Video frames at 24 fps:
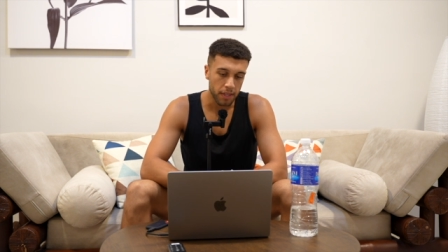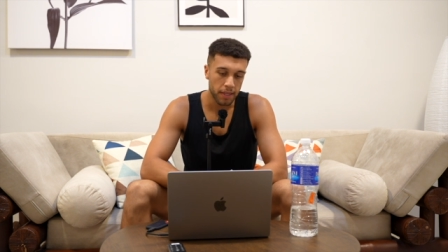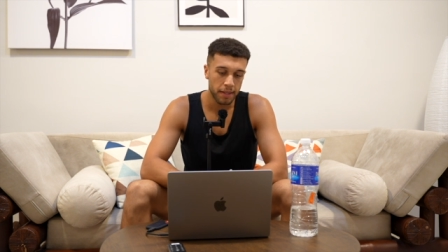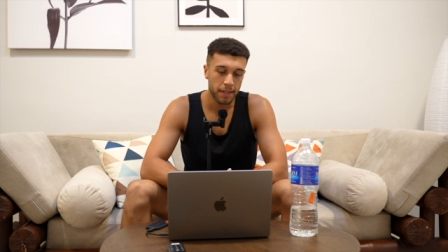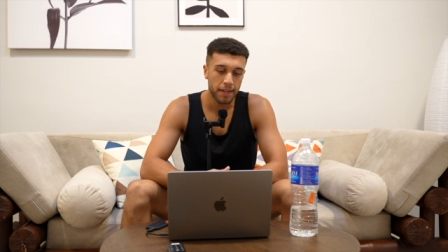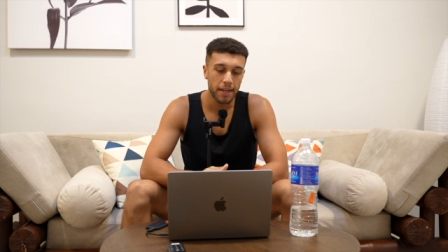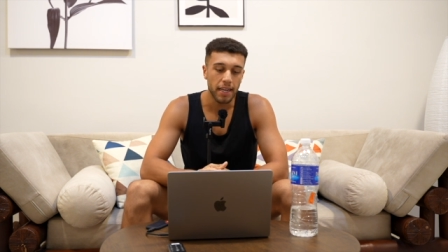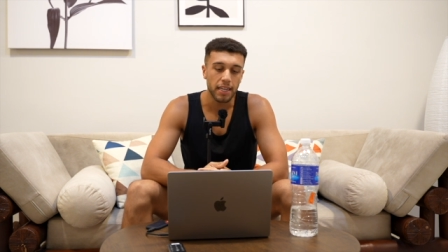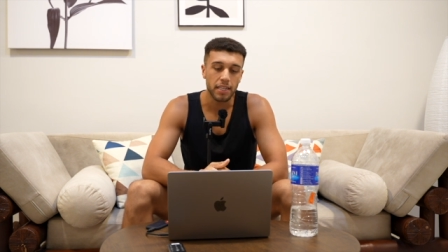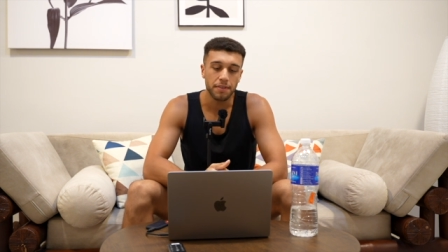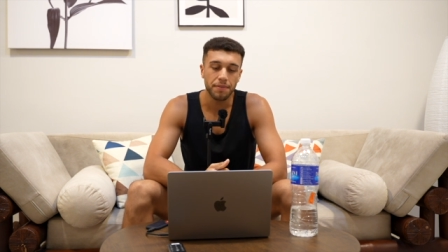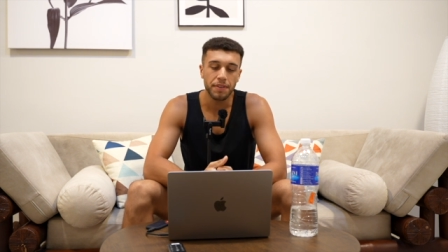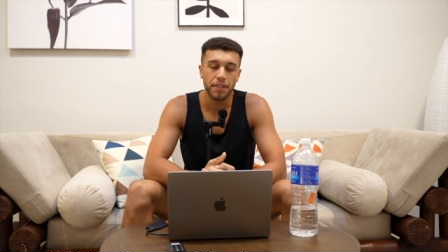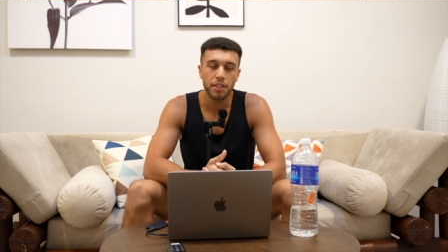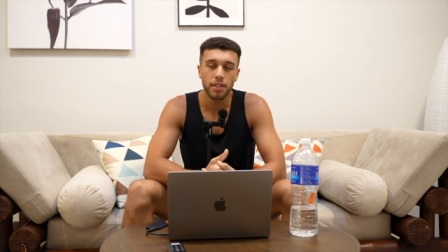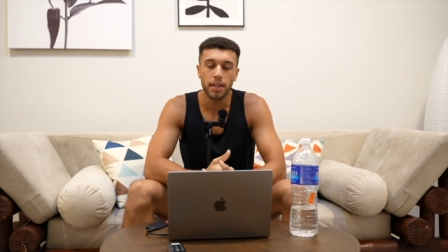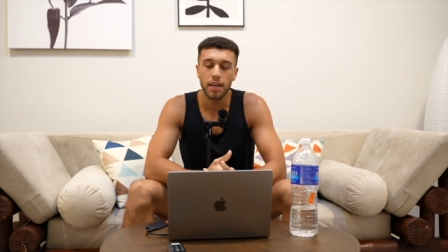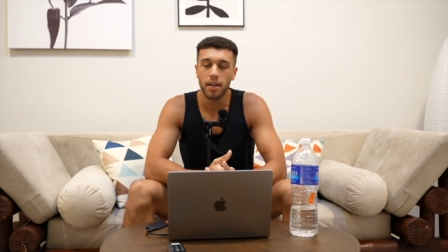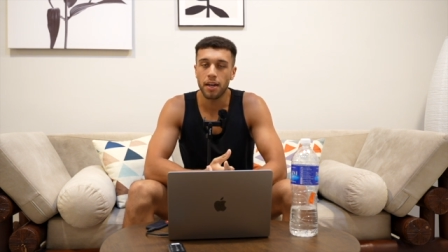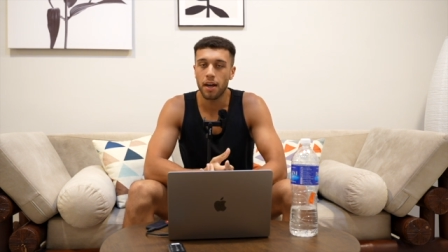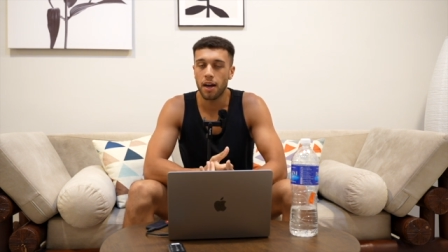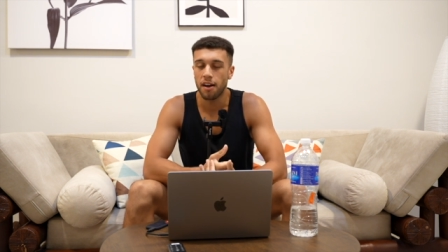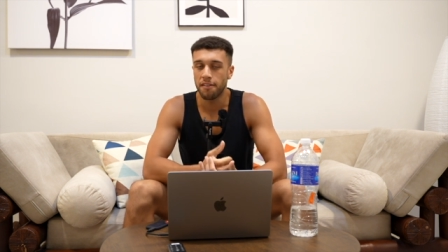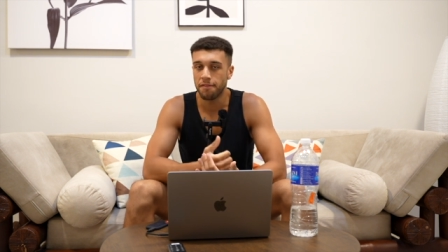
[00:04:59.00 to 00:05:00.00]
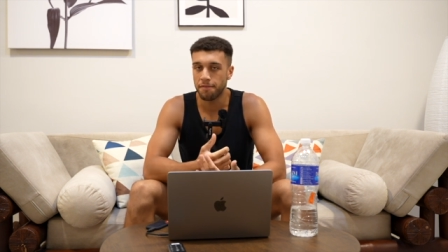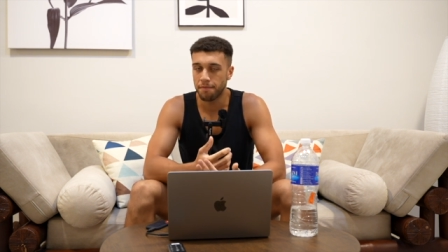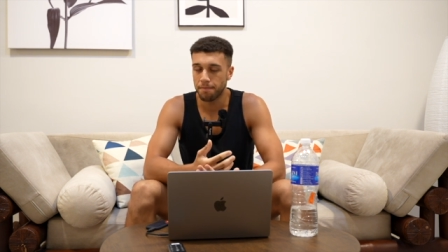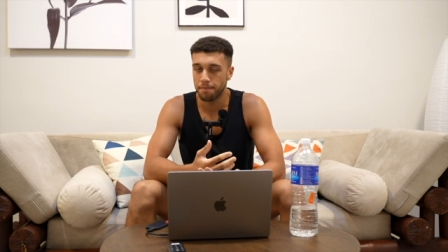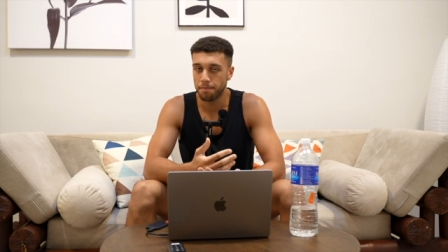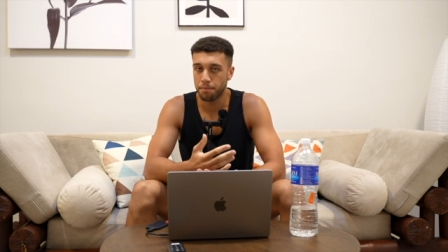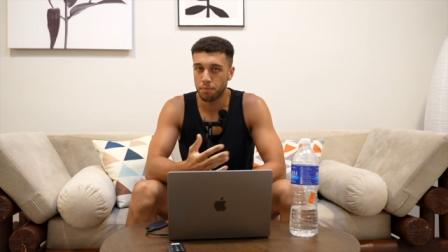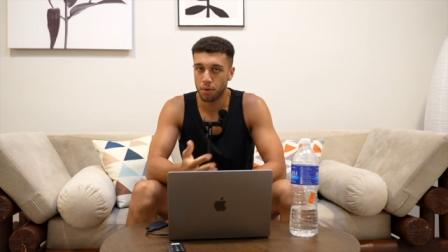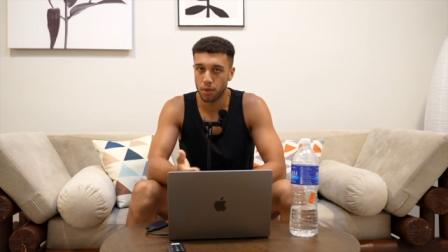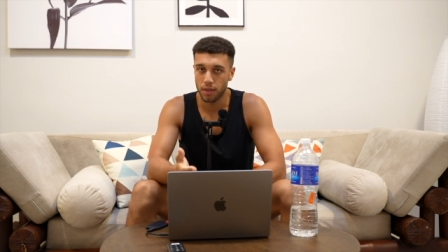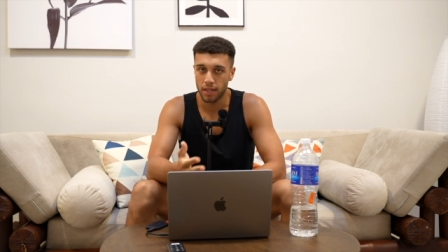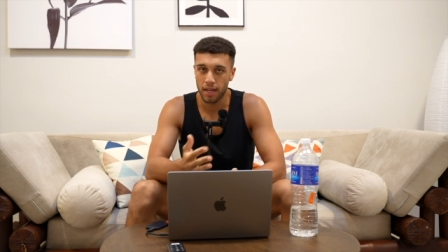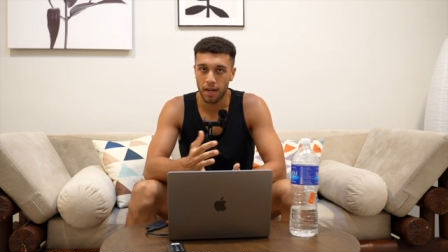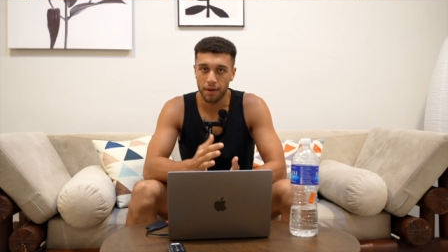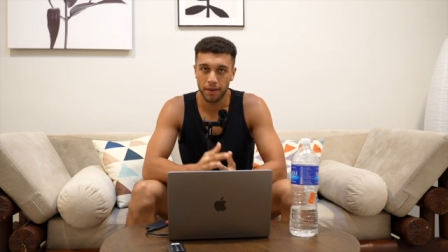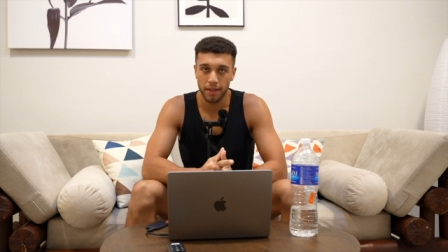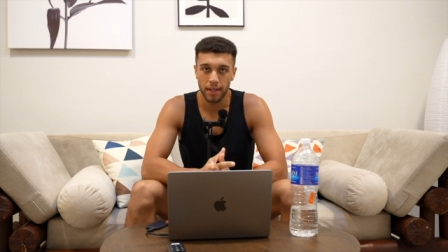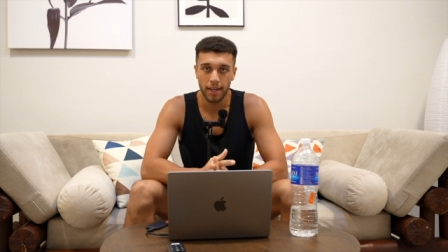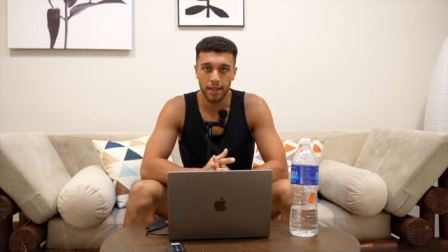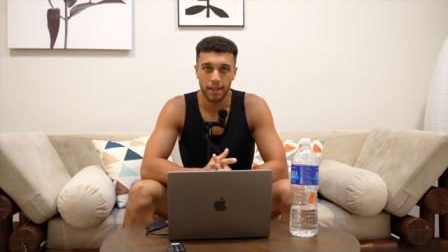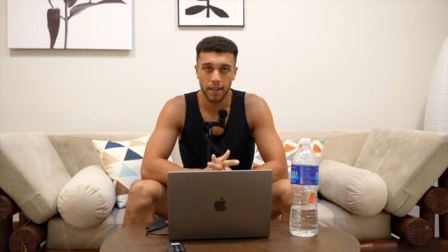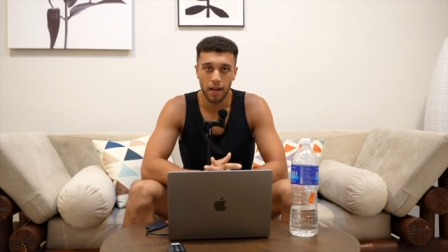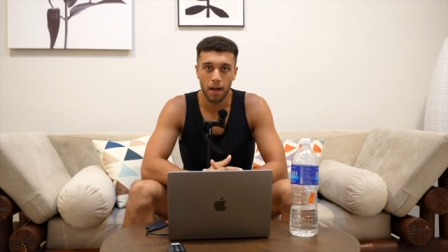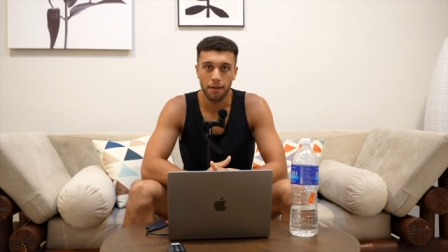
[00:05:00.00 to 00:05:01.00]
The next thing that I've put down
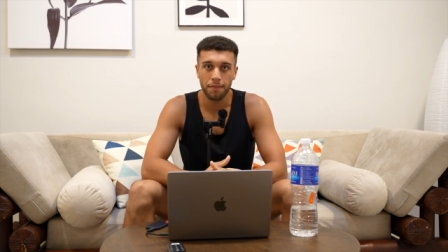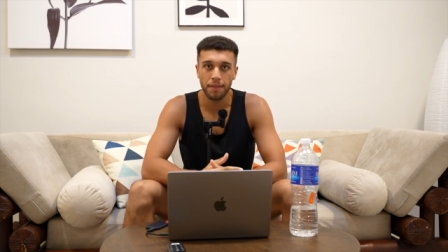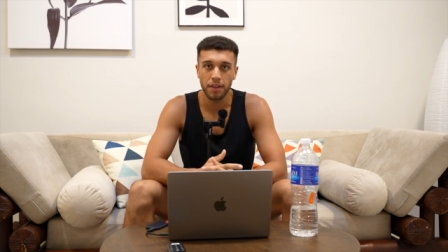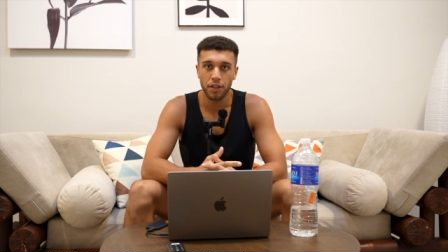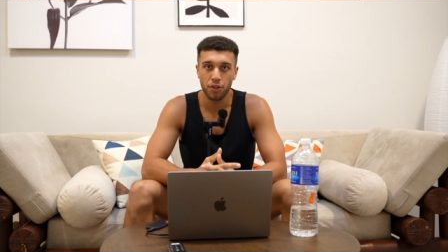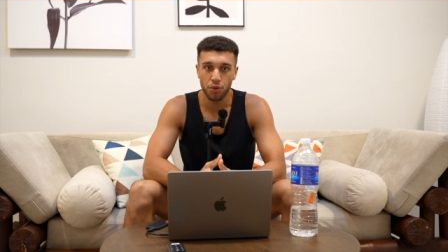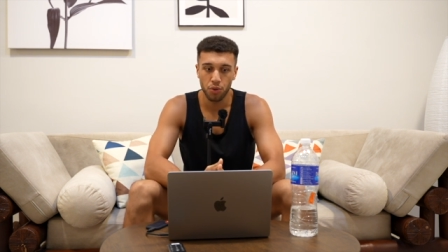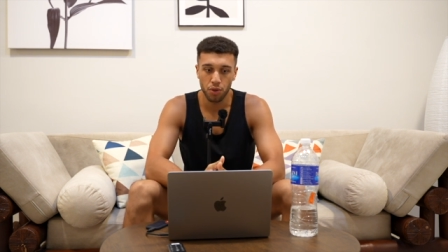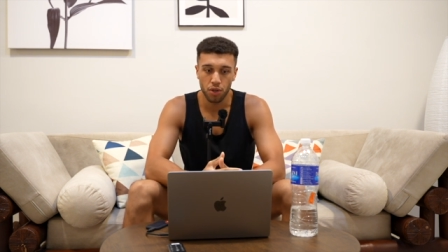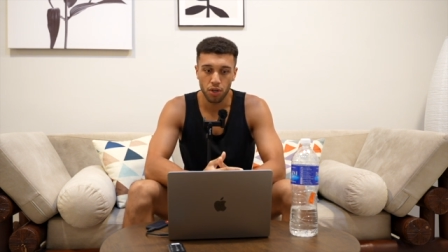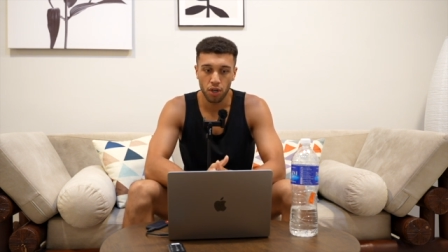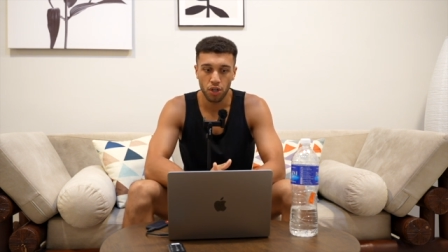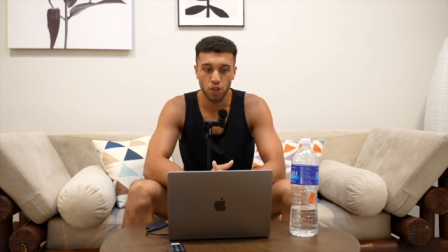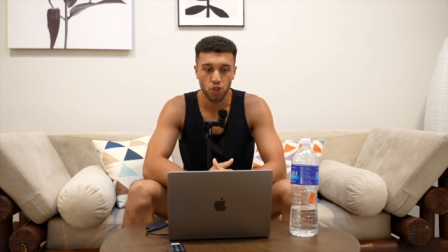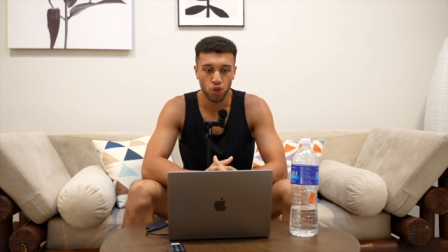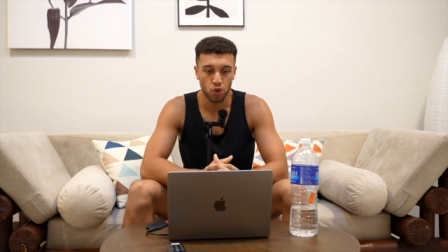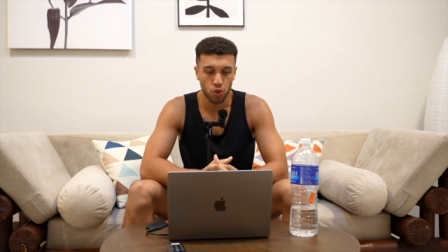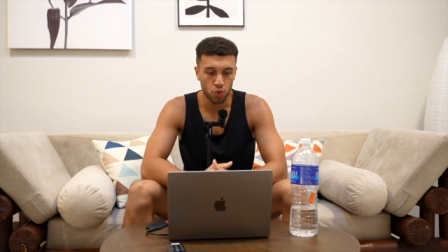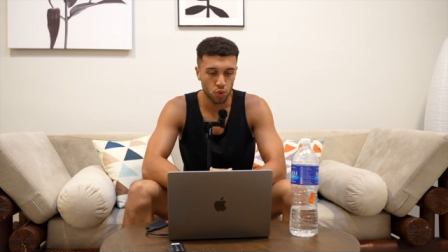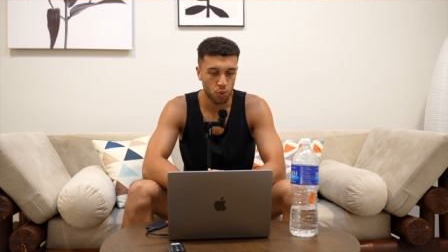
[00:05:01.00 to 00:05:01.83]
here that I think you guys should